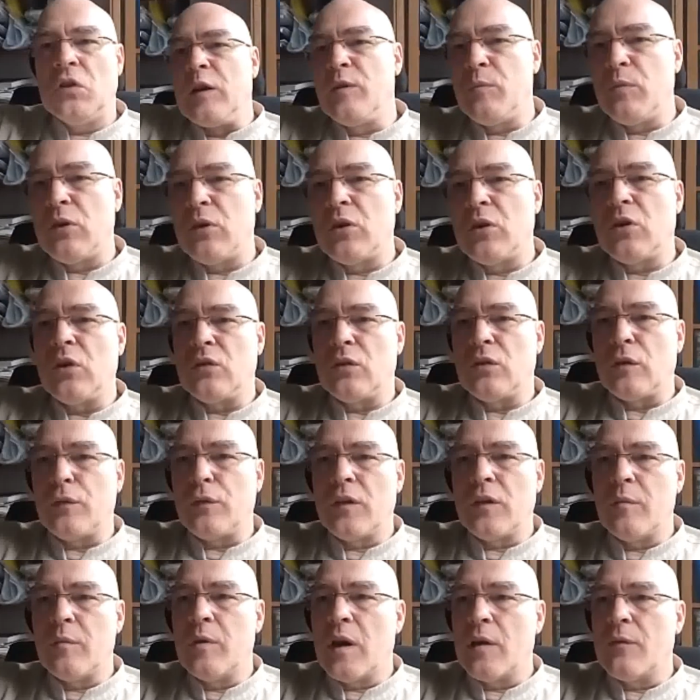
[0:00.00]
be because
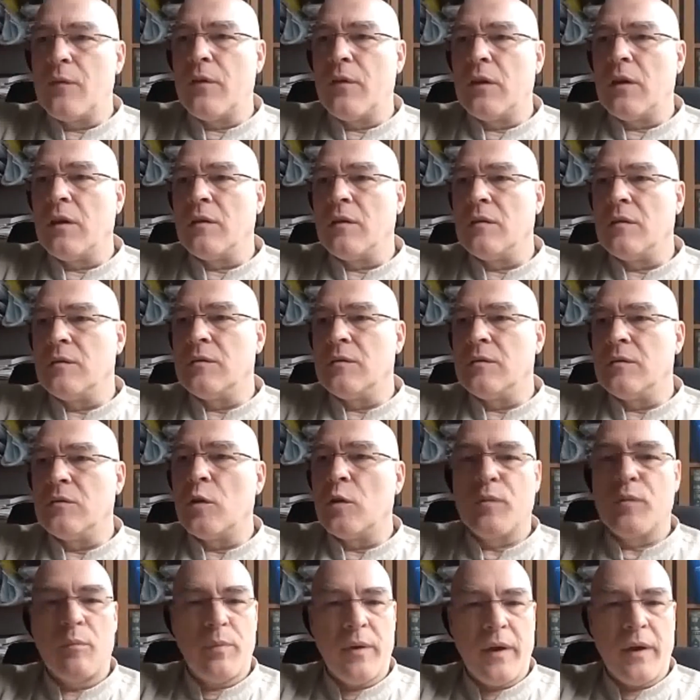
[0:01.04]
of them having
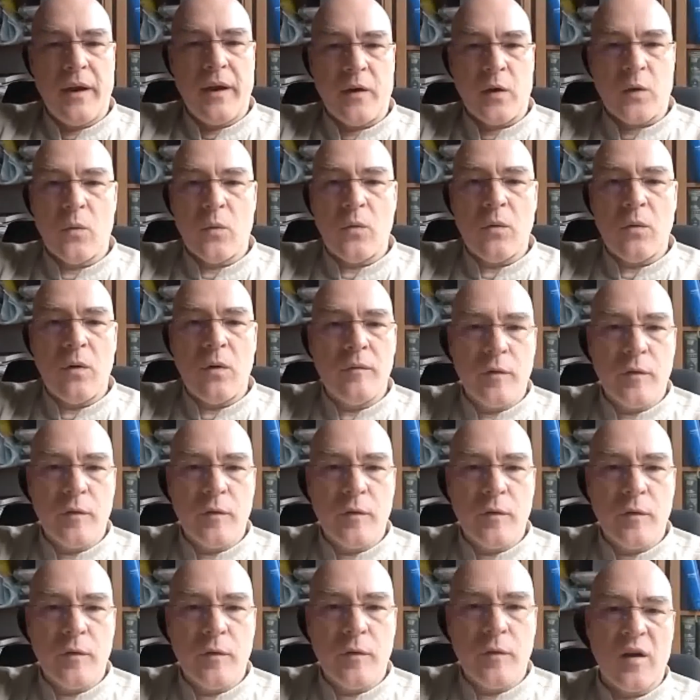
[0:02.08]
not prepared for
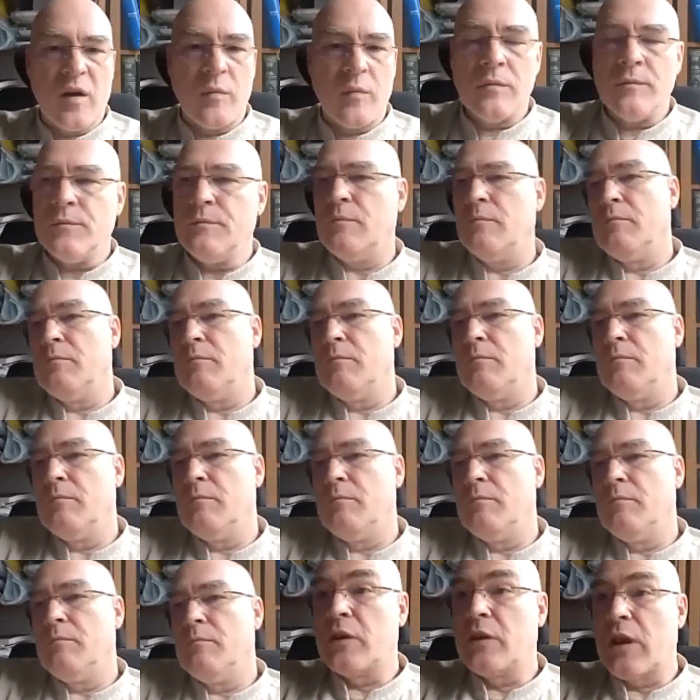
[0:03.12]
what is coming,
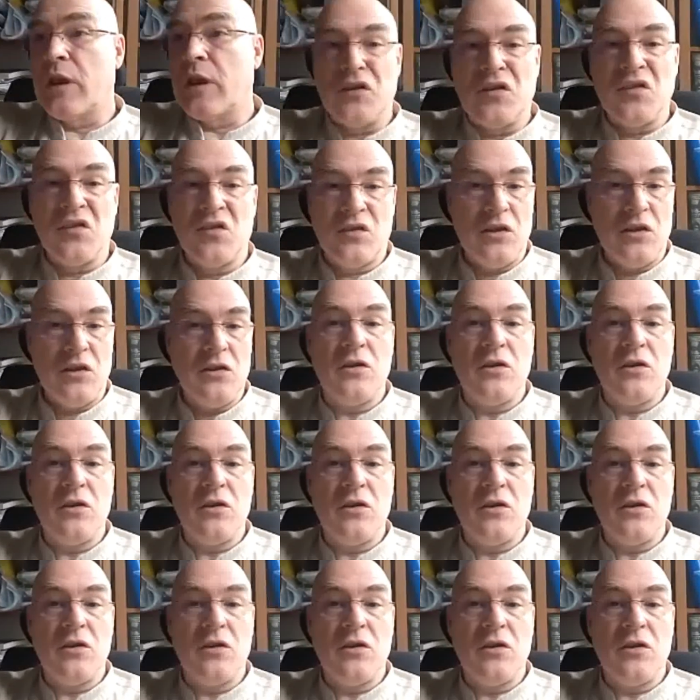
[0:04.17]
maybe not having seen it
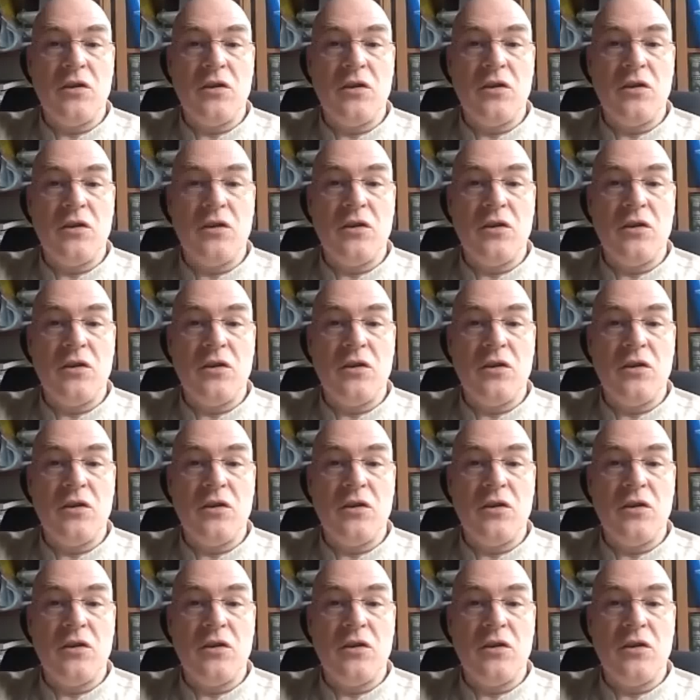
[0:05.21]
coming,